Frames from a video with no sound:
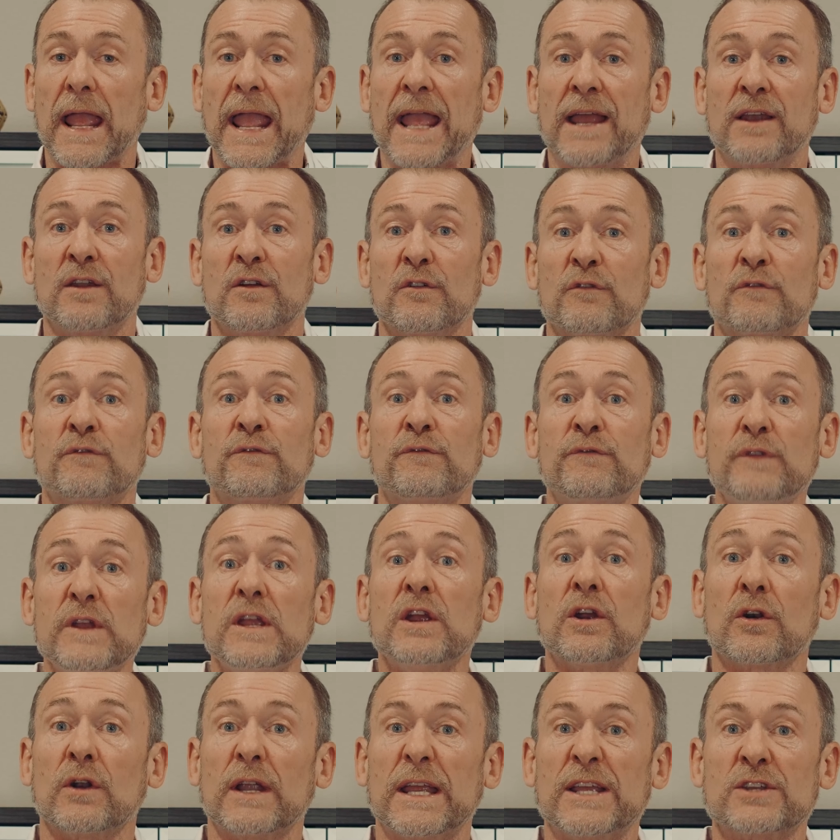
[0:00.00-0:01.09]
And
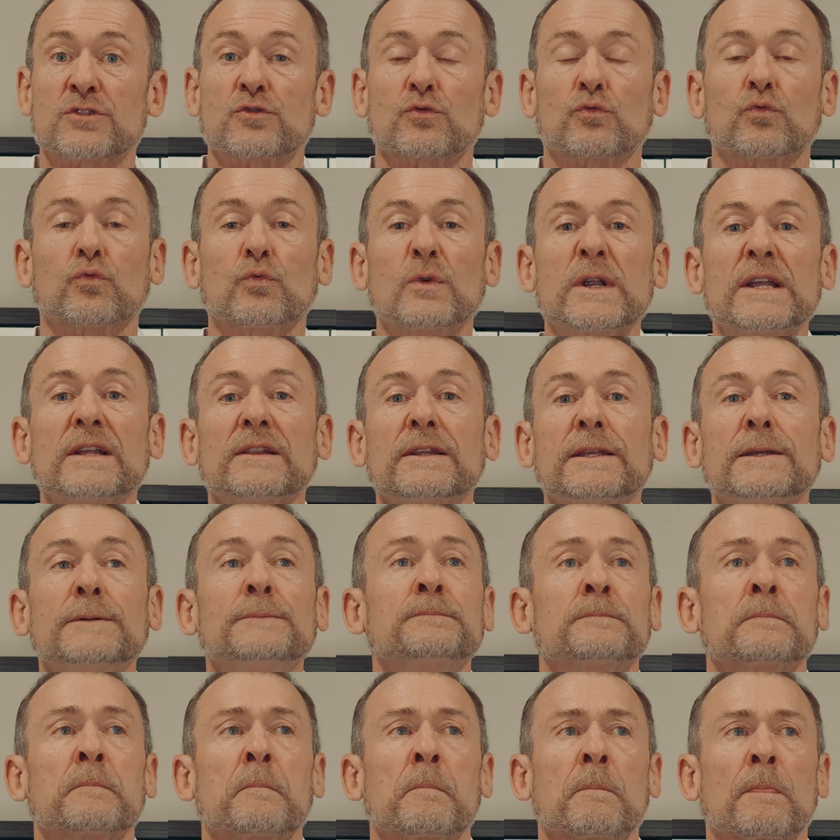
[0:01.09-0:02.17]
fear is
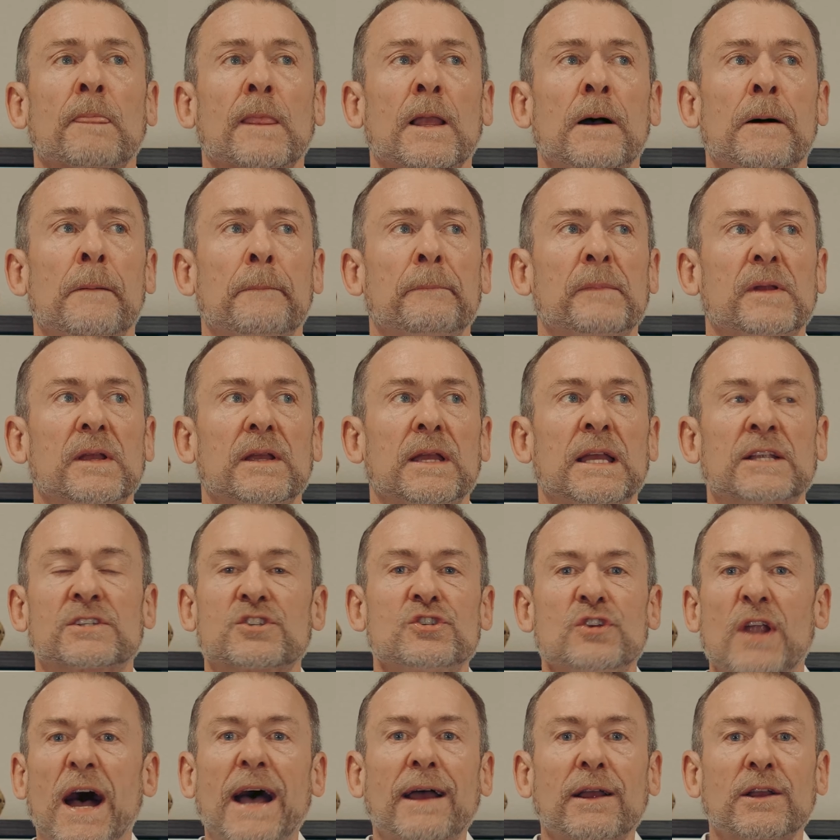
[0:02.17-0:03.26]
really, um, it's
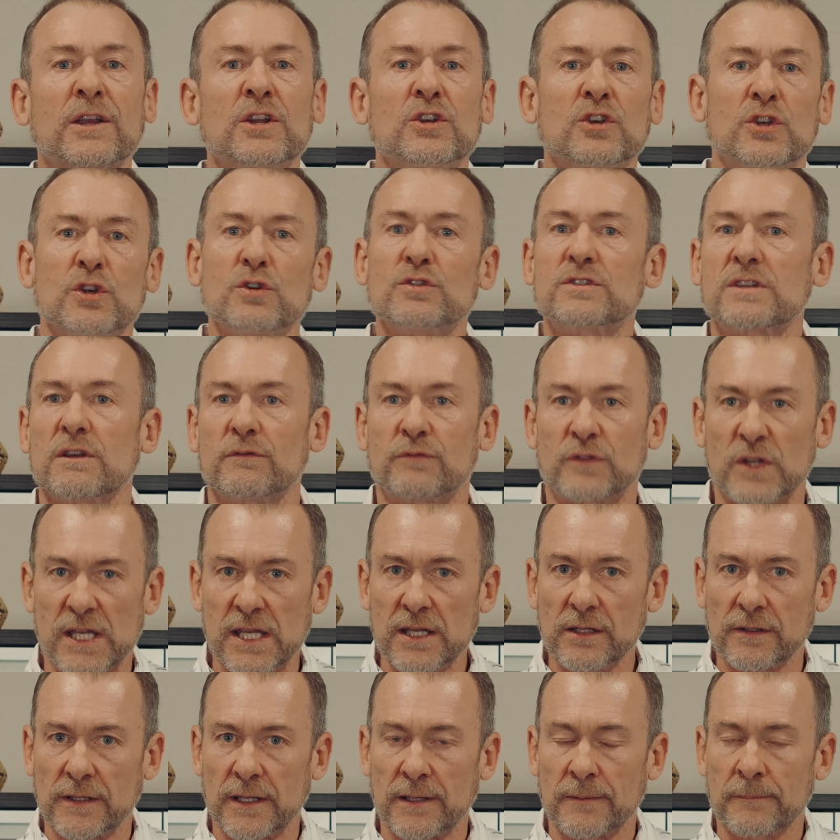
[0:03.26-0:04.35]
not conducive to
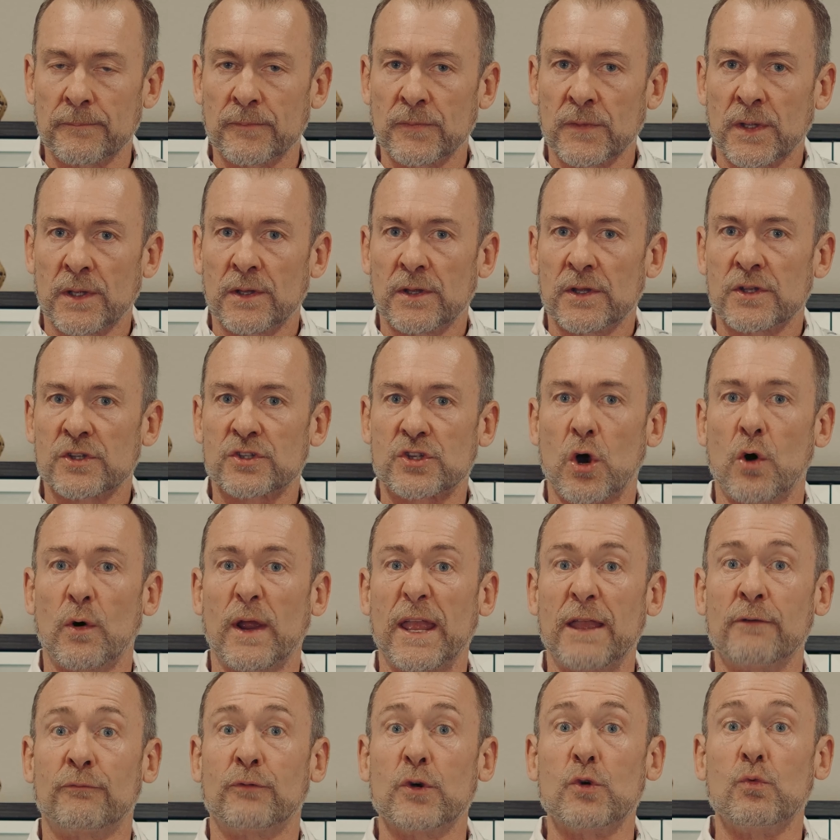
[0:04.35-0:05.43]
healing. So
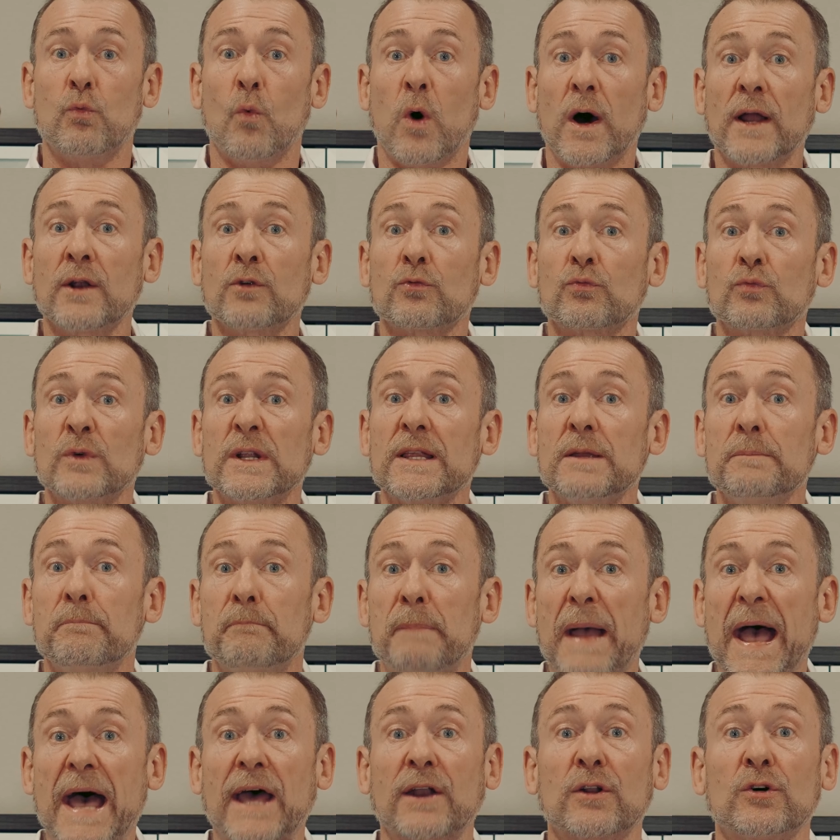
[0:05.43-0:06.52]
if we want to really
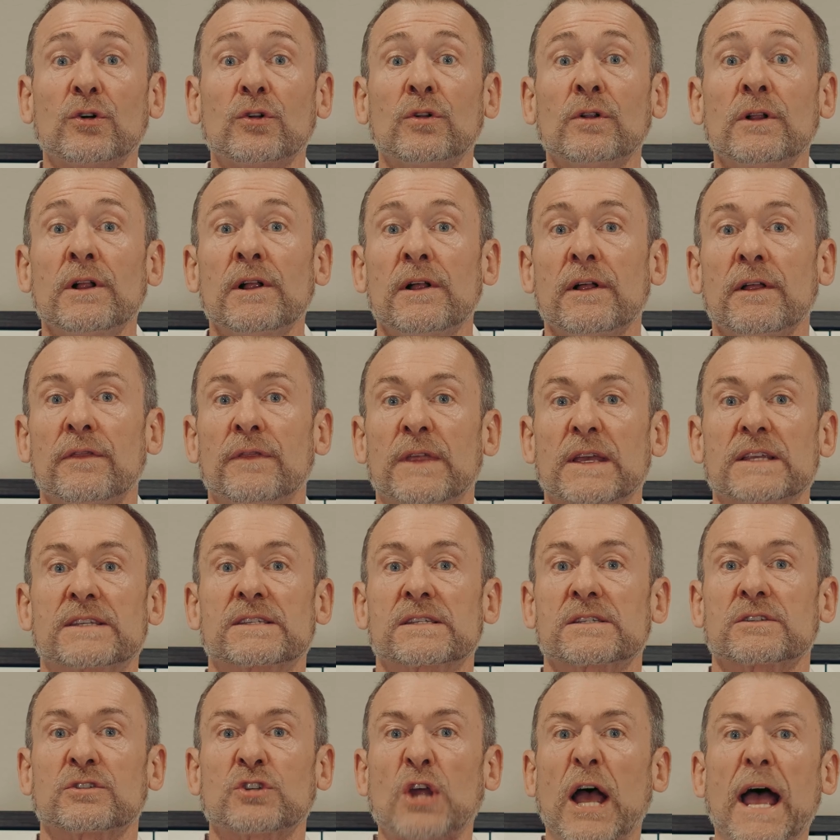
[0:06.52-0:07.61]
battle
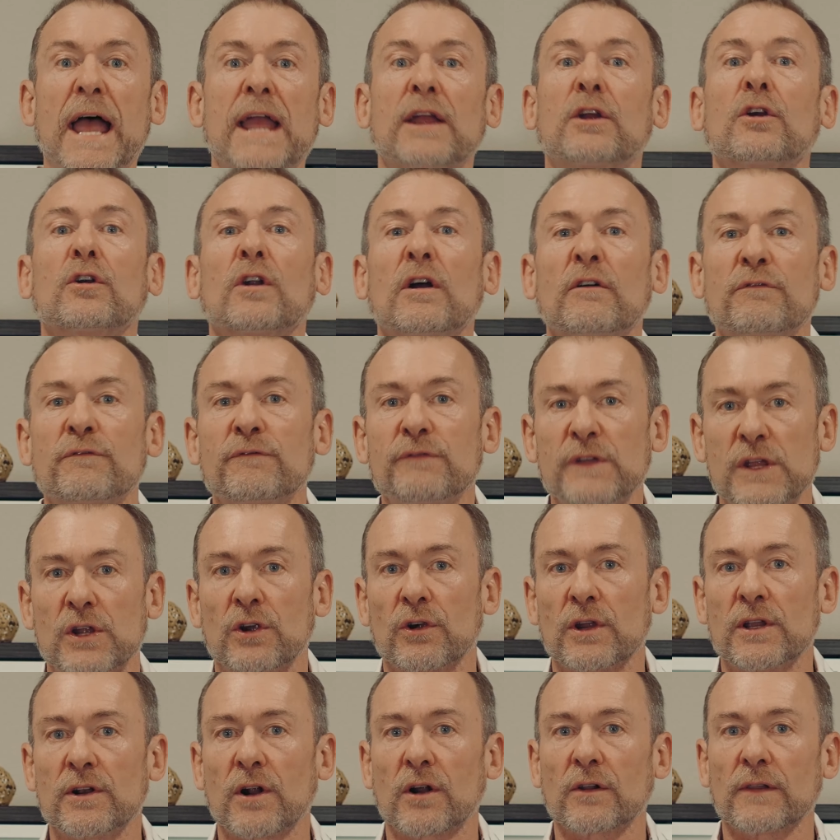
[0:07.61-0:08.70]
this tiger of
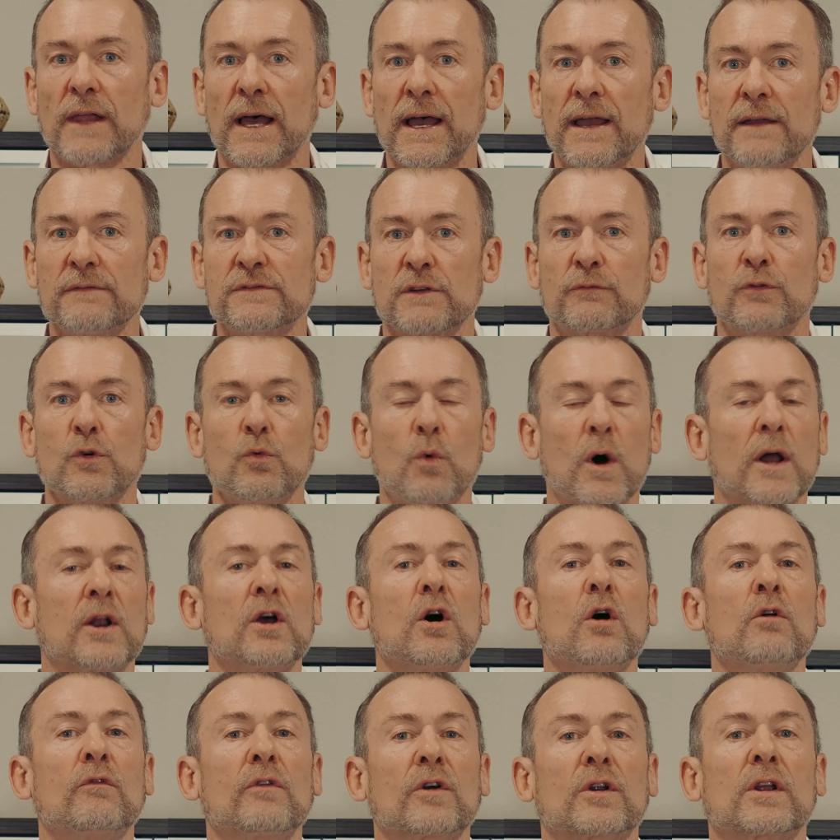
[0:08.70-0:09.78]
fear in our lives, if we want
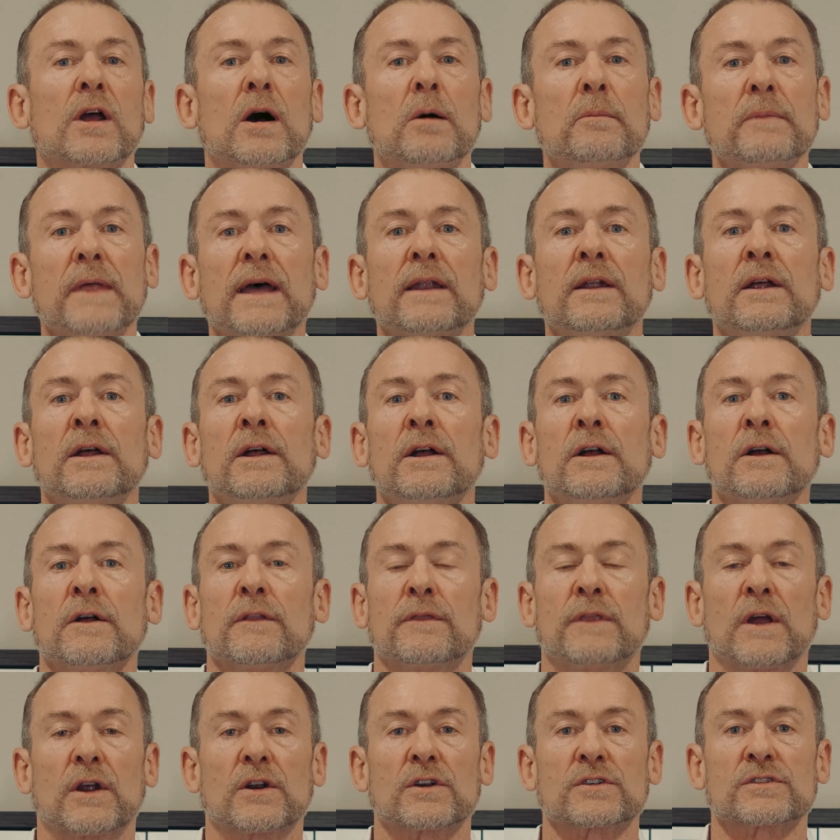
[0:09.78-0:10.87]
to overcome that,
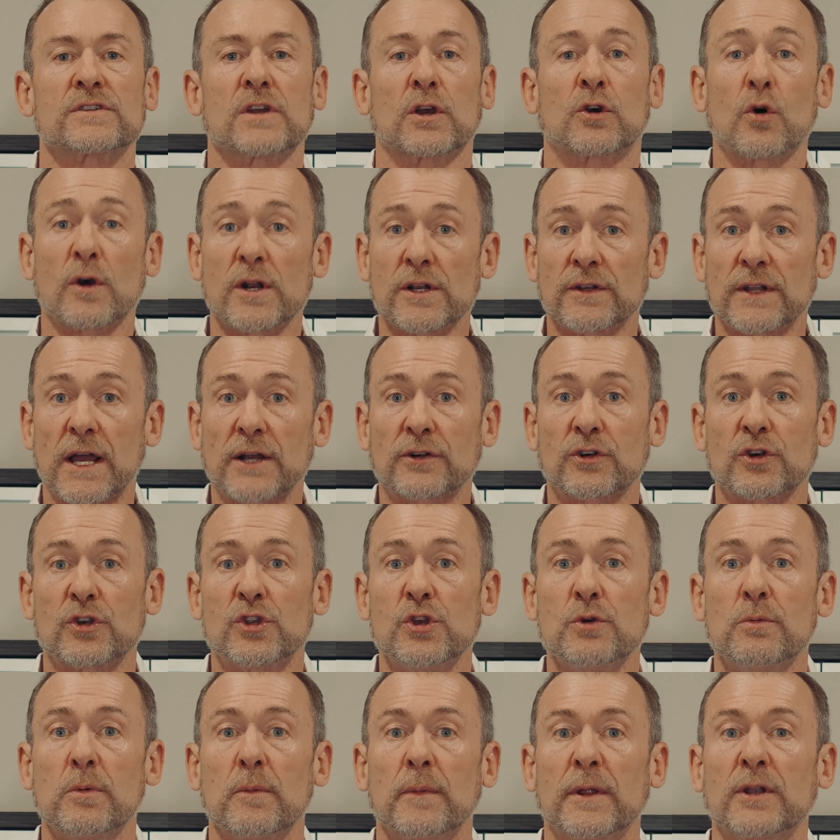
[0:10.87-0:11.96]
there's, according to Dr.
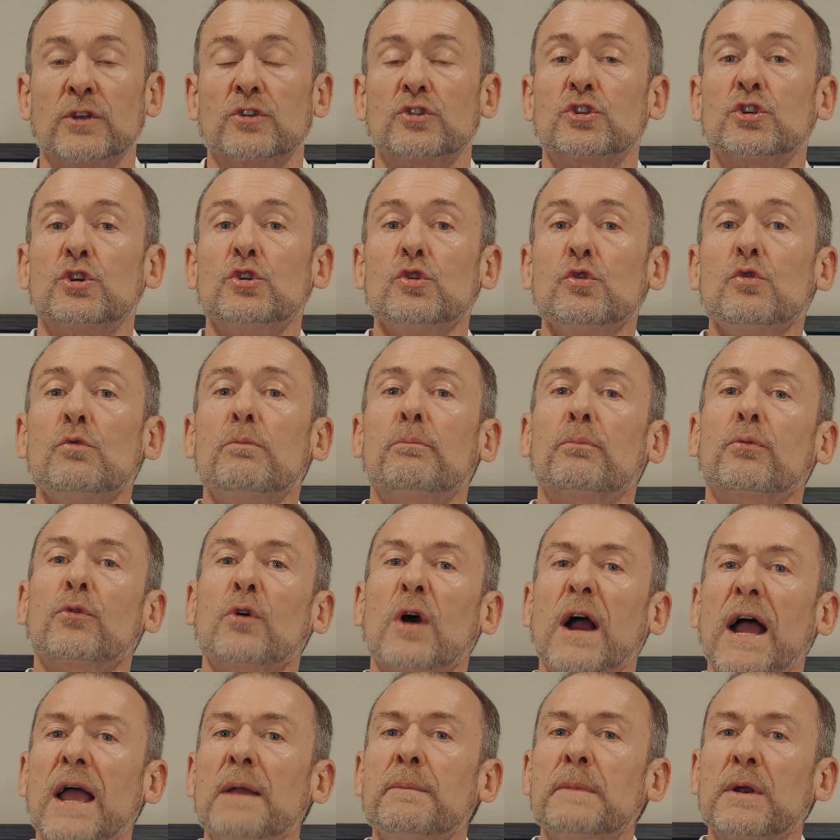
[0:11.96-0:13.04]
Huberman, two
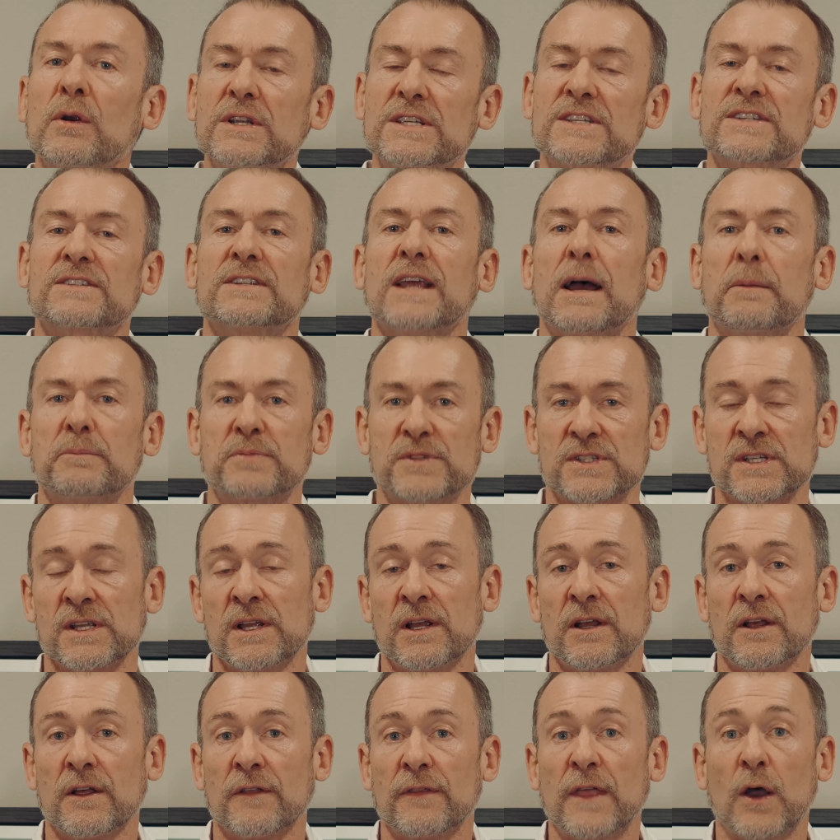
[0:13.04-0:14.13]
primary steps
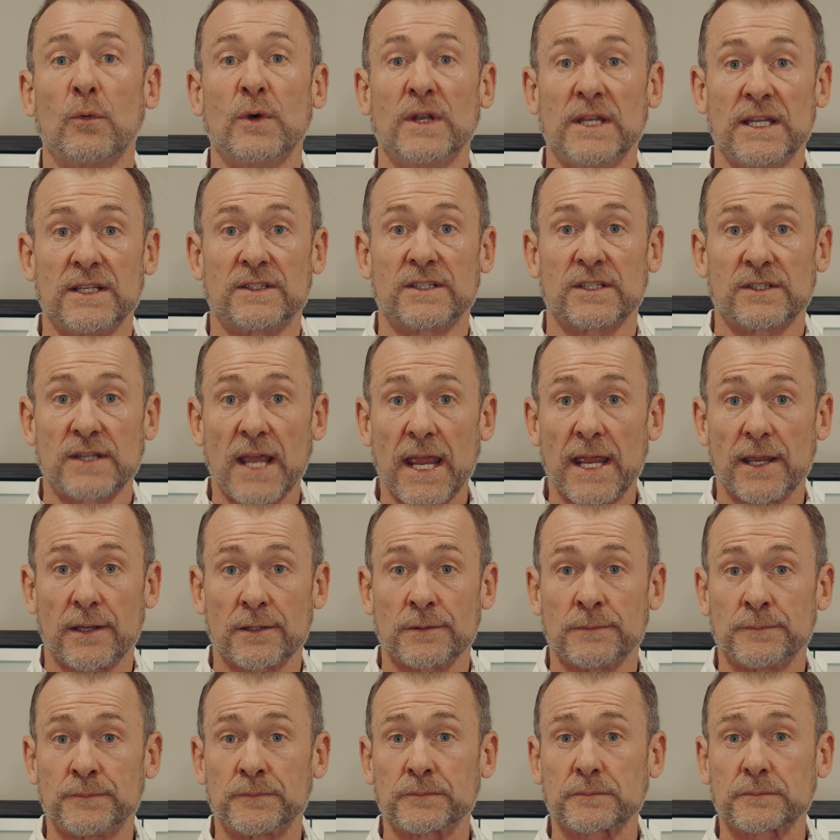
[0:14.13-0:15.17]
that we need to take,